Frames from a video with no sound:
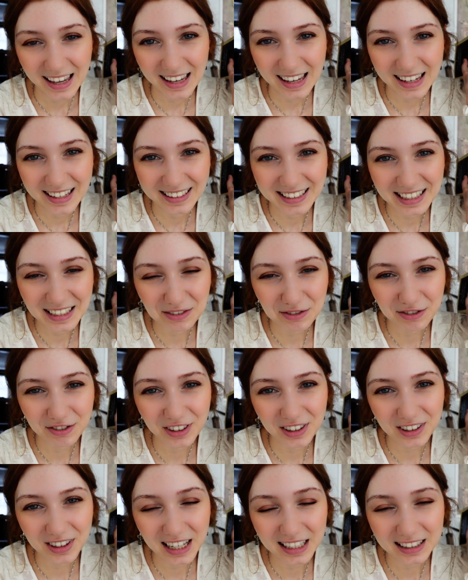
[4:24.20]
And I
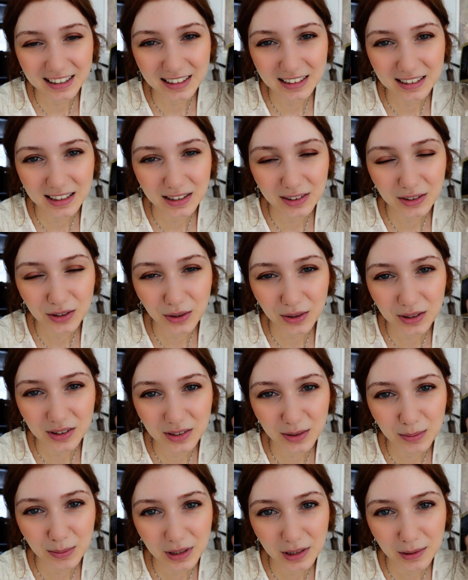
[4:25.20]
feel like this is going
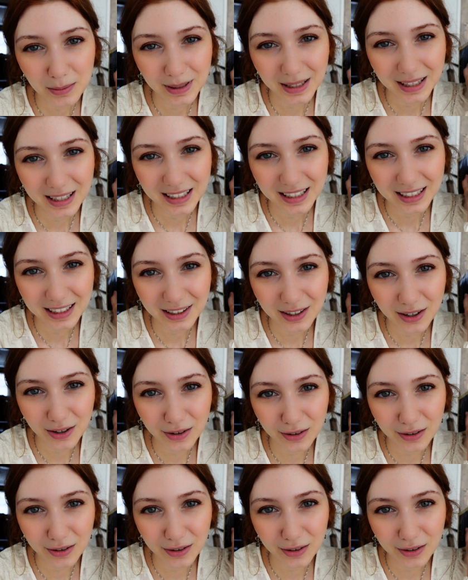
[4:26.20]
to be the beginning